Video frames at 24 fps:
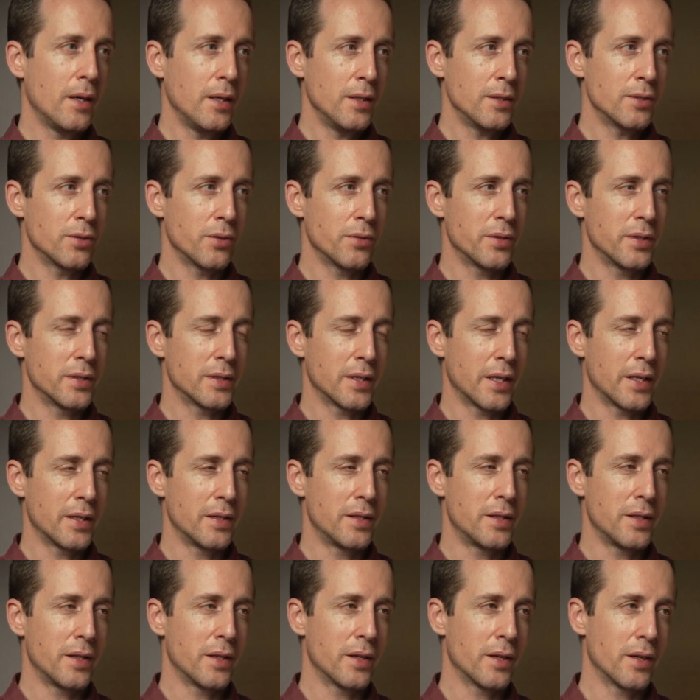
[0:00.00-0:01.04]
So, this
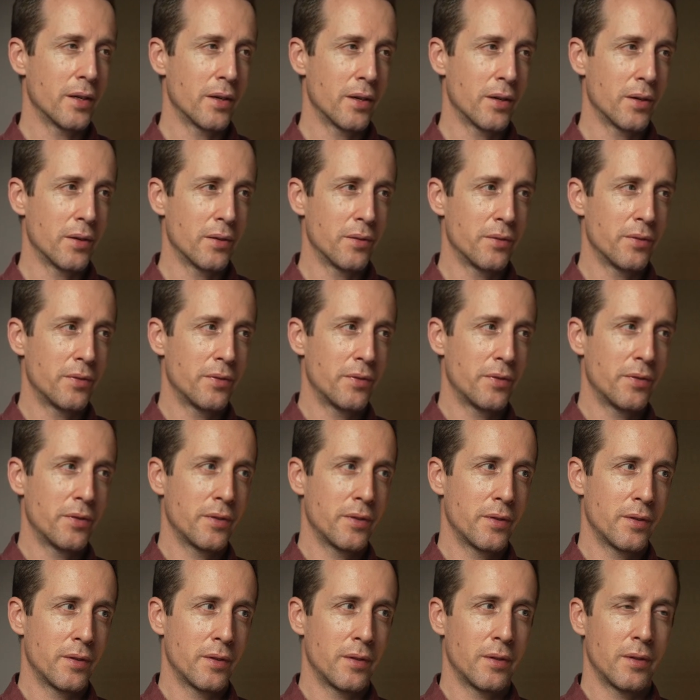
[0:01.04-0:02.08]
idea of
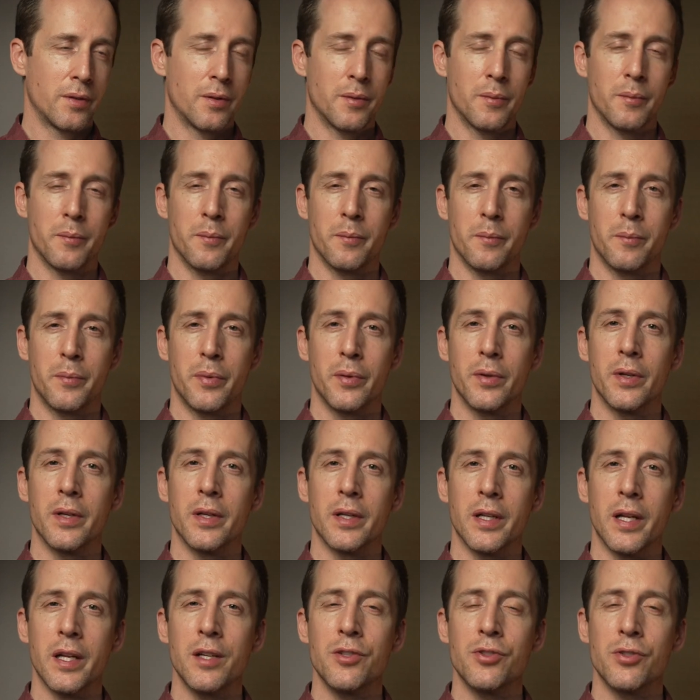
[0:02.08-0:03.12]
Buddha
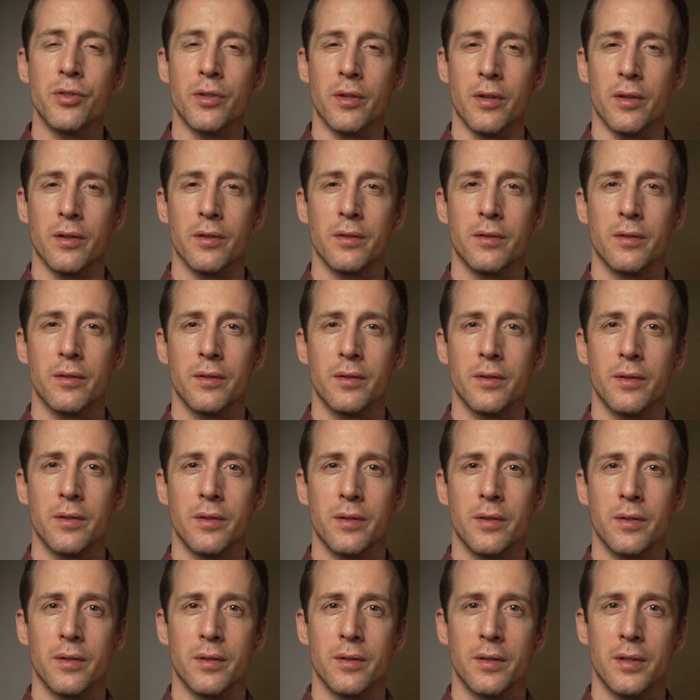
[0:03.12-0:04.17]
nature
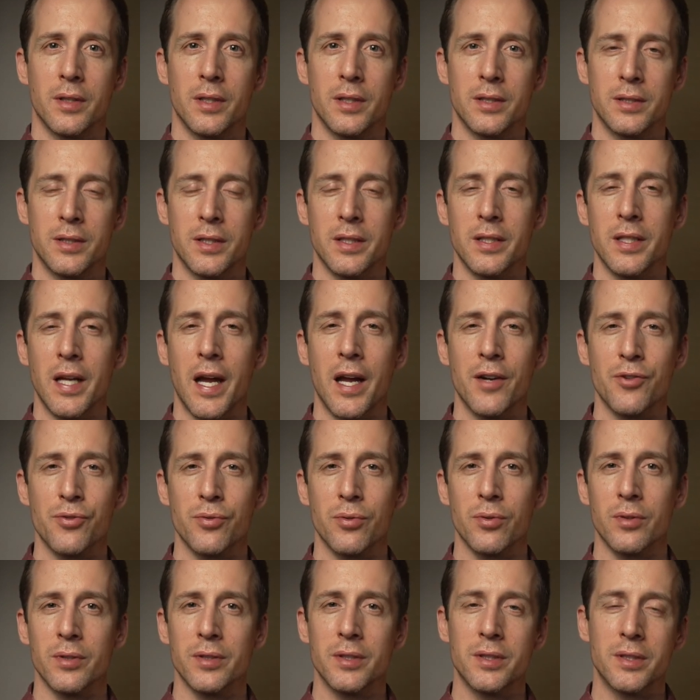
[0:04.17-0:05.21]
is the
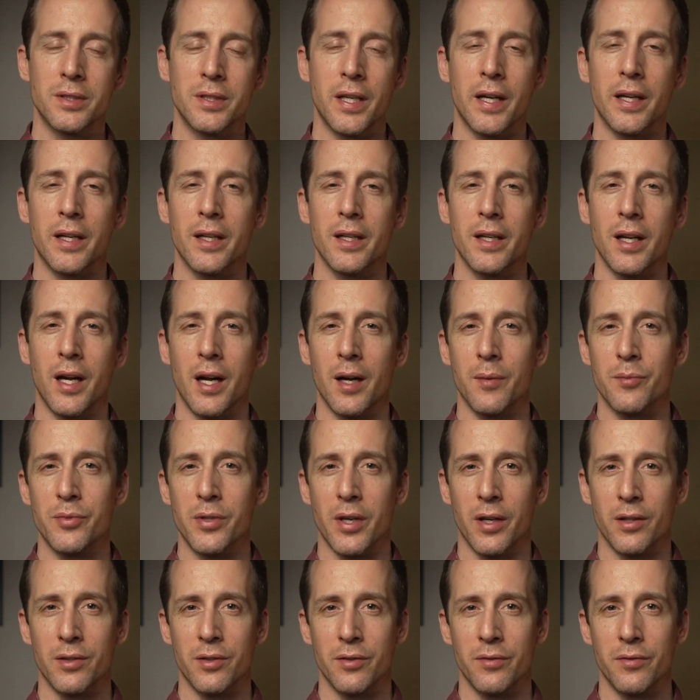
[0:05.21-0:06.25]
natural second
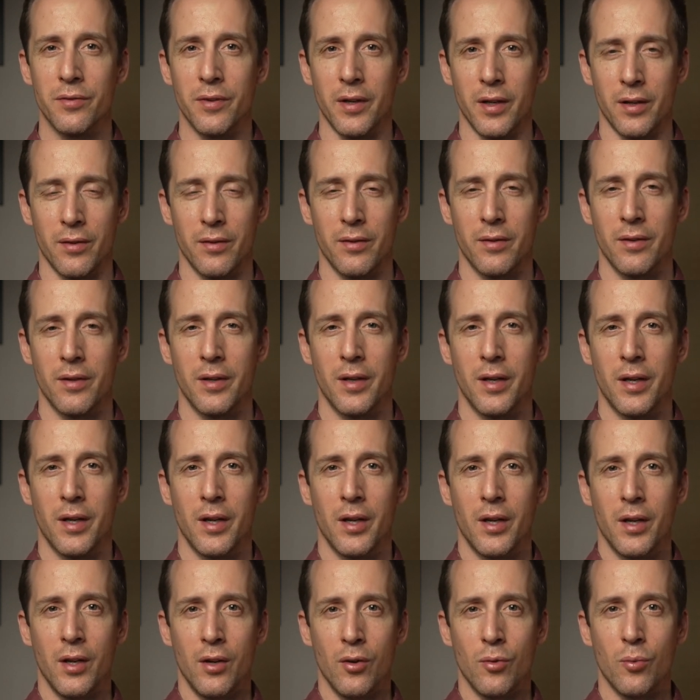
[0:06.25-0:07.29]
object of faith,
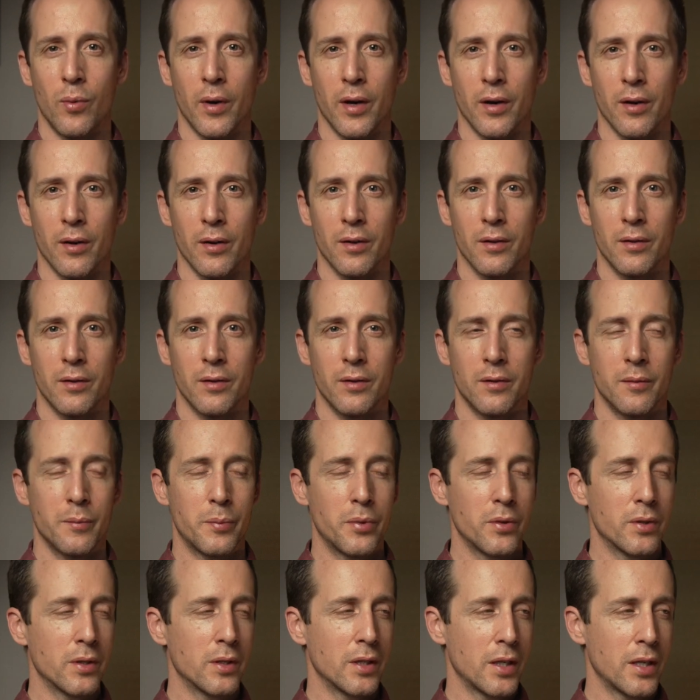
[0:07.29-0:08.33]
where
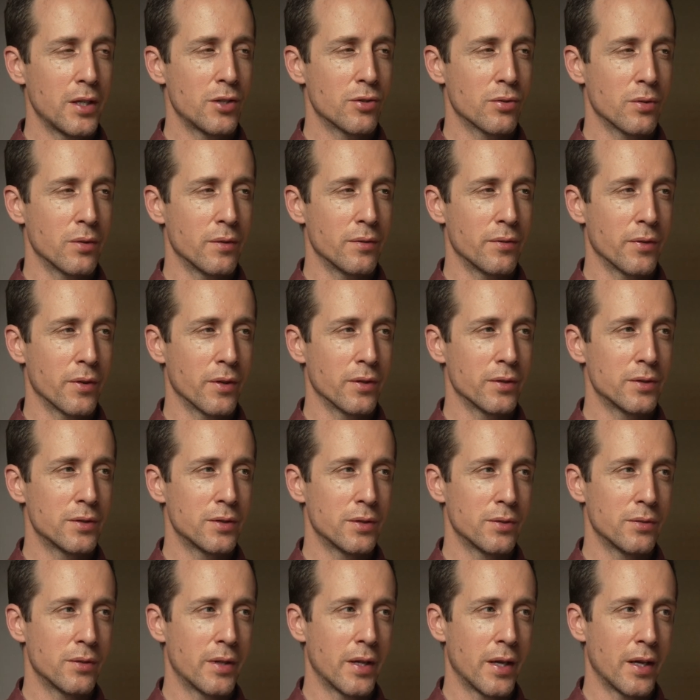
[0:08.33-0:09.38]
Buddha nature refers
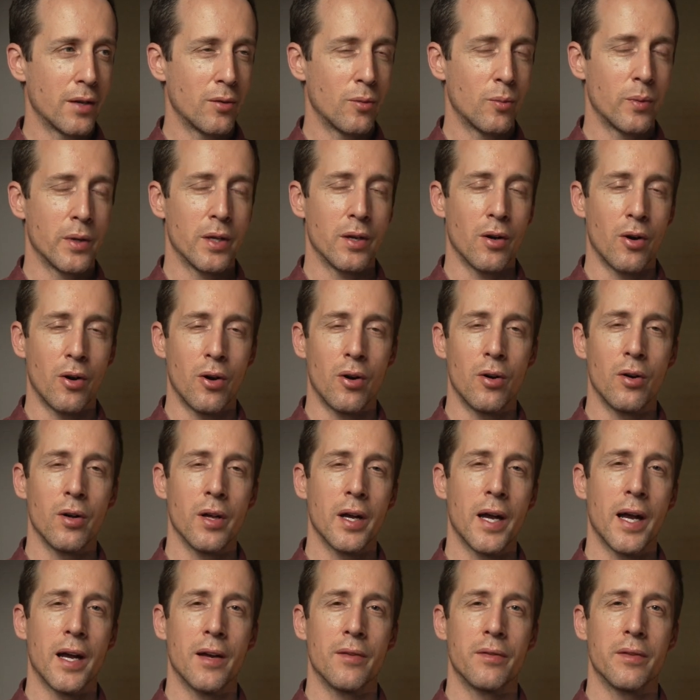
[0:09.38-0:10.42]
to that we all
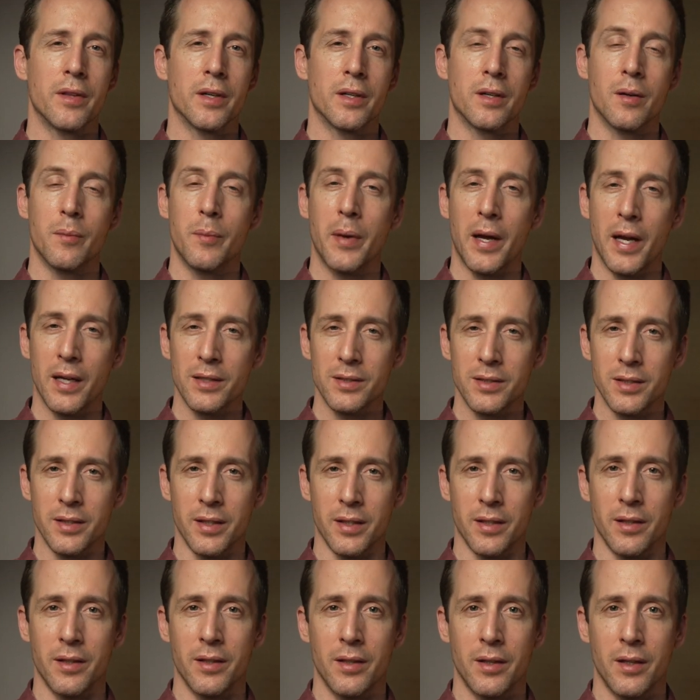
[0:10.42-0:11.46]
have the
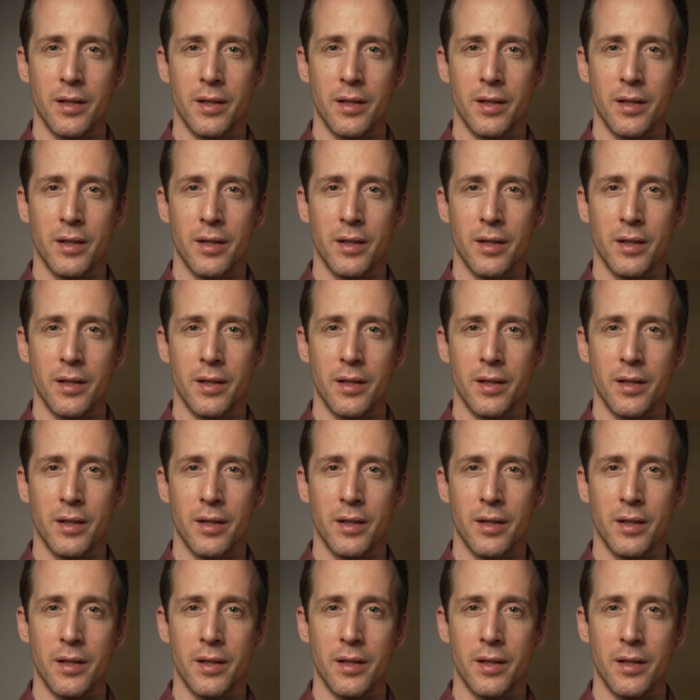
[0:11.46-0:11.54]
capacity